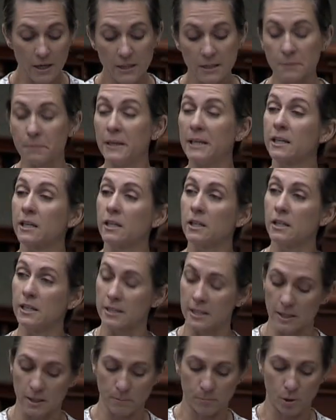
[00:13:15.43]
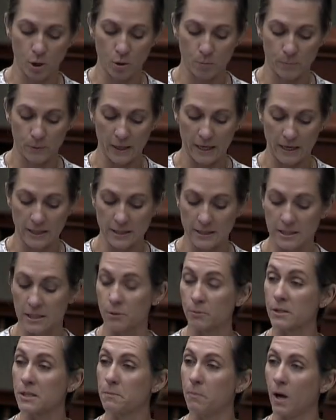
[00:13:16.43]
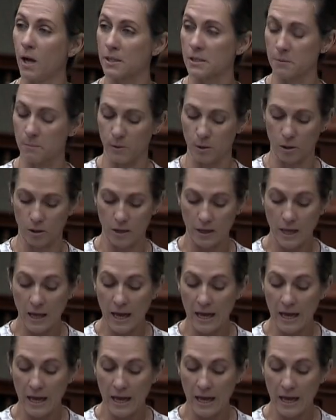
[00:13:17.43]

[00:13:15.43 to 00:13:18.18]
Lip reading: Speaker, it's inappropriate, it's irresponsible,